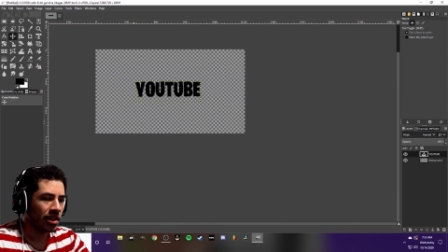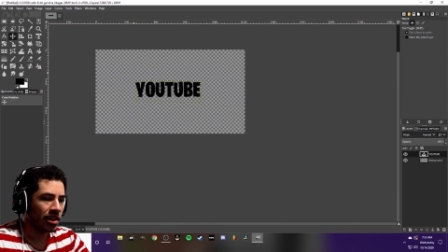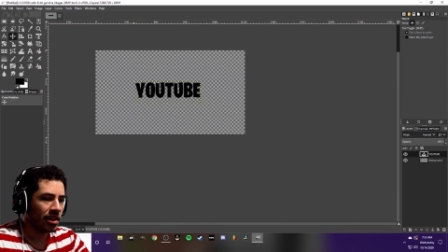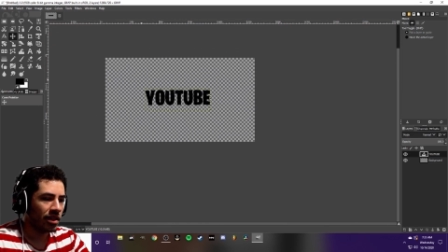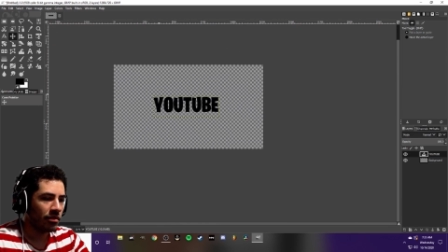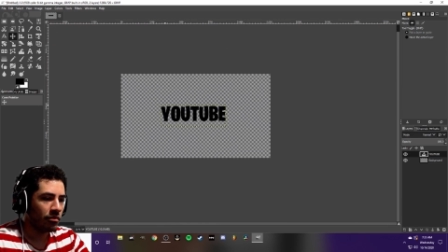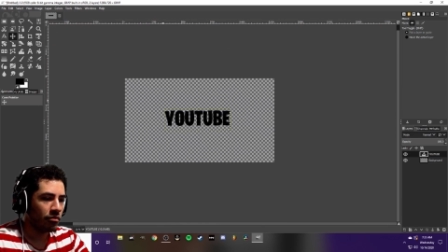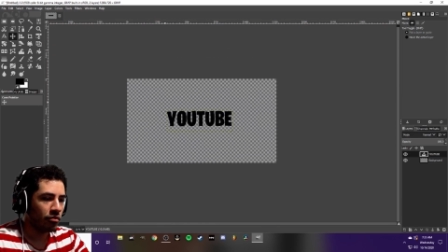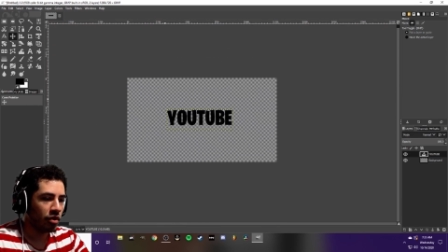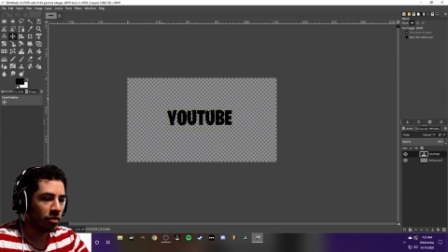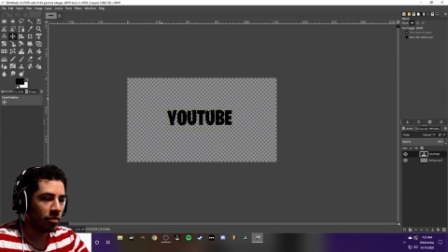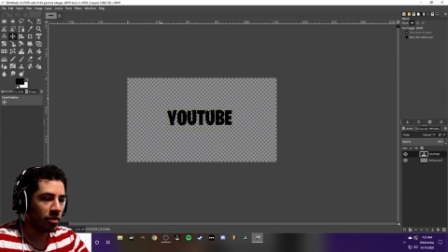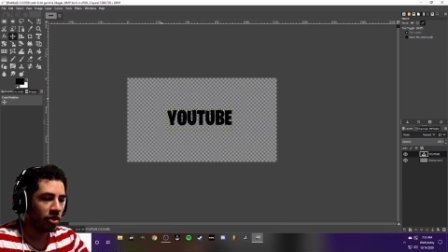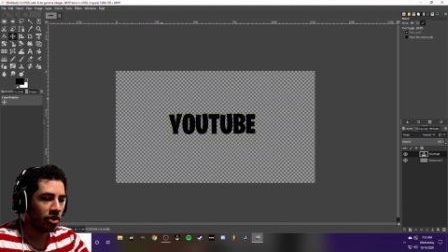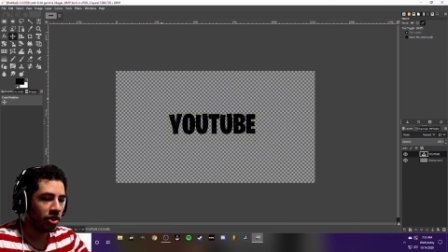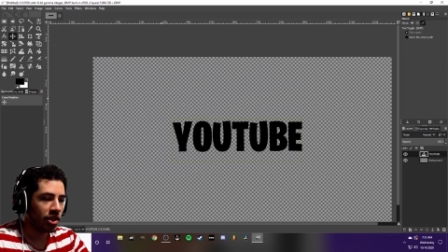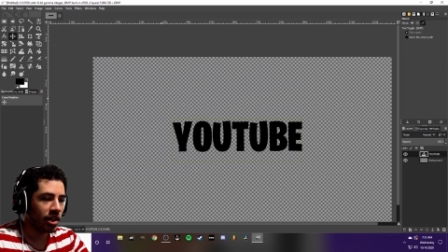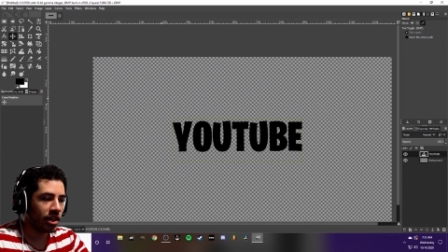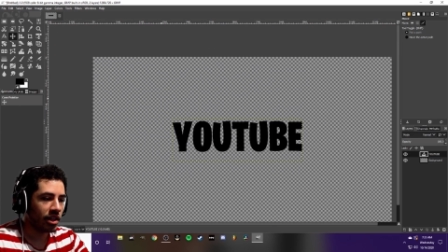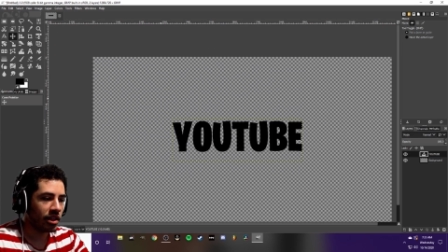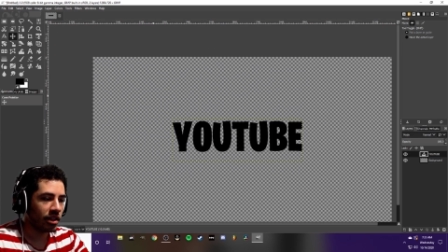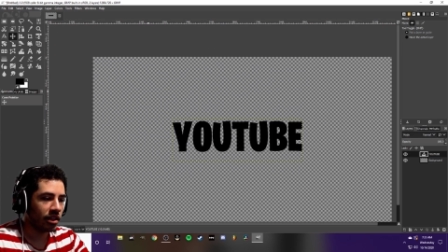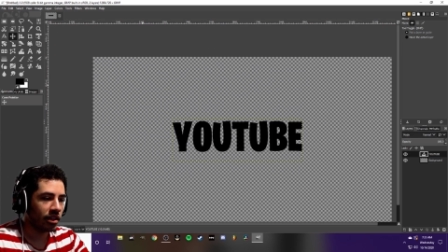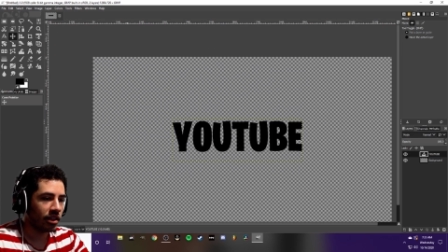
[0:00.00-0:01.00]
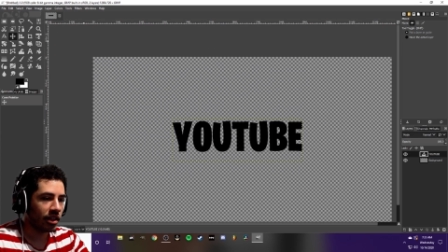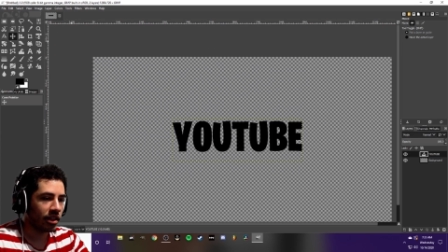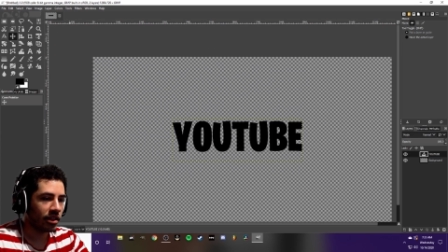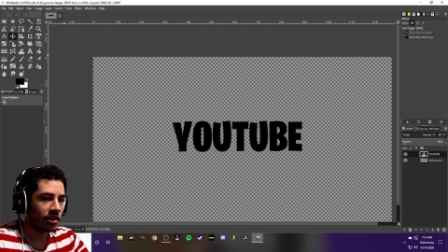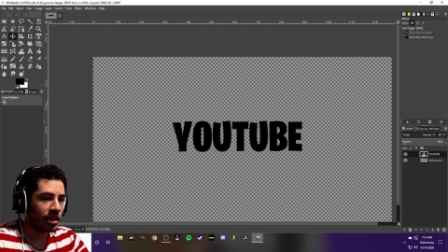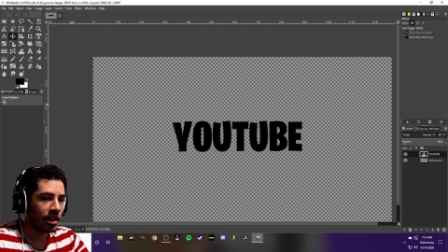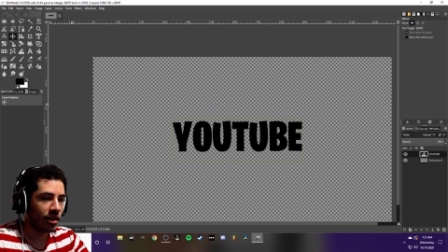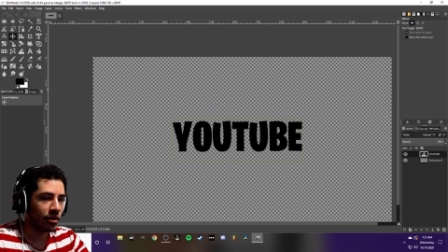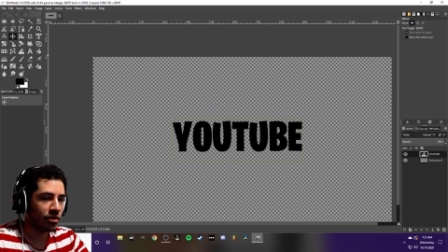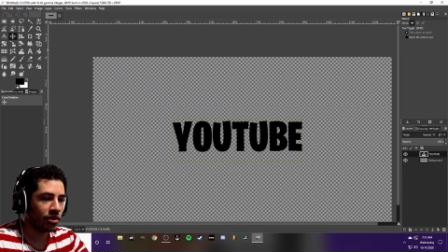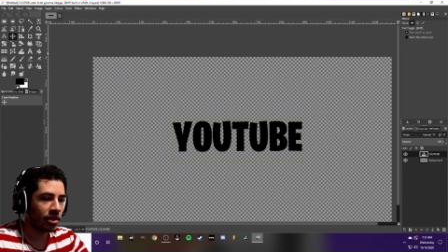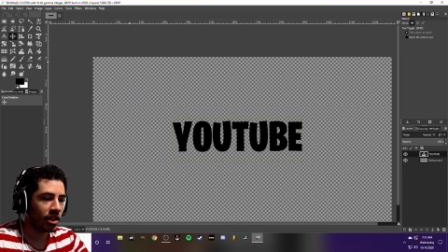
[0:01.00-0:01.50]
pretty much anything that's
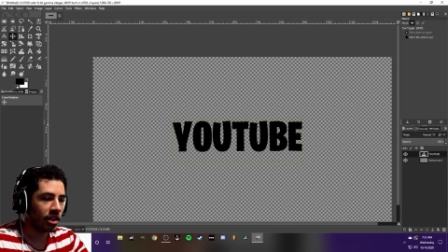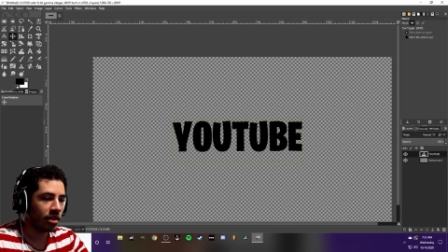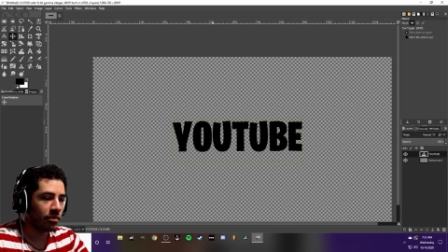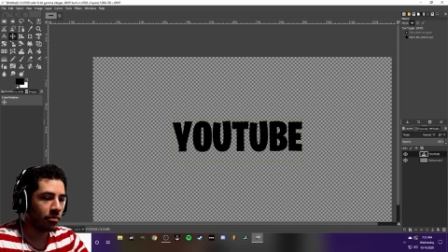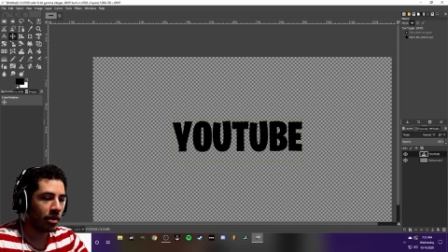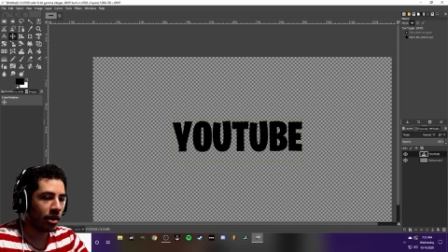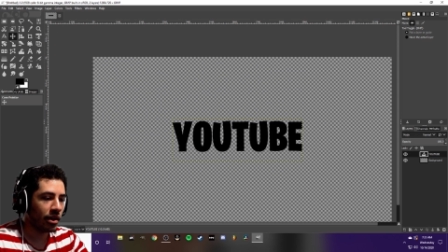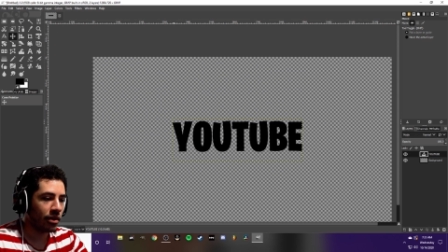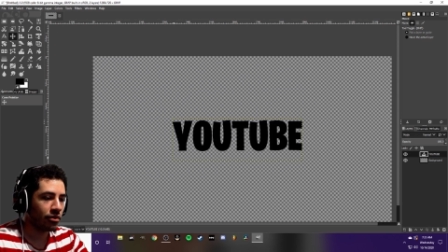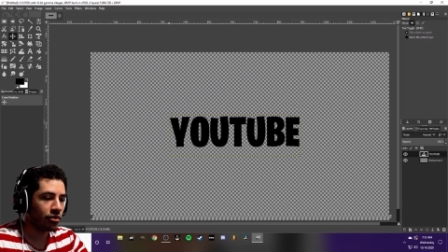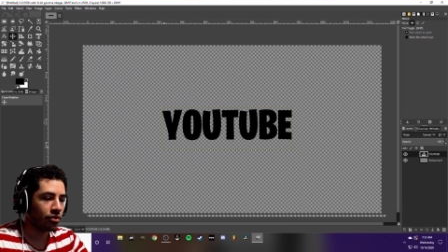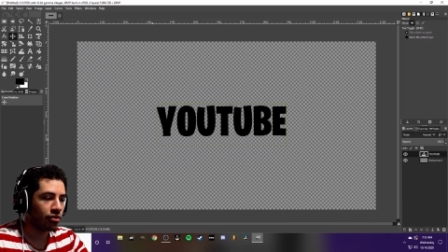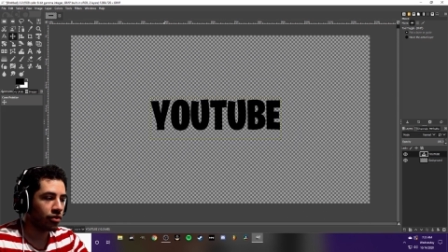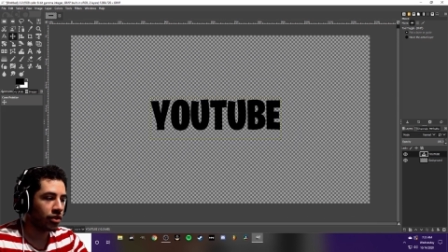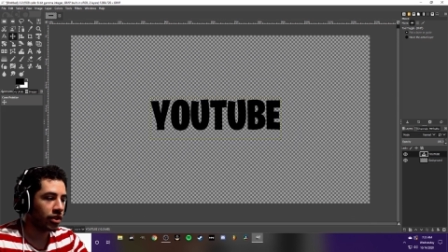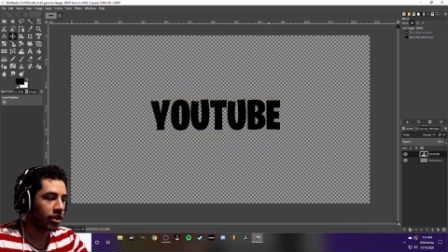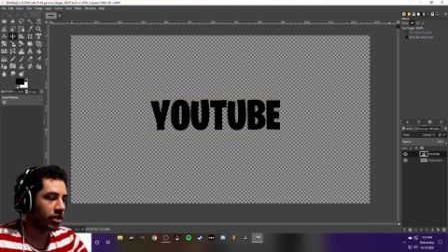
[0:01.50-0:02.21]
outside the boundary,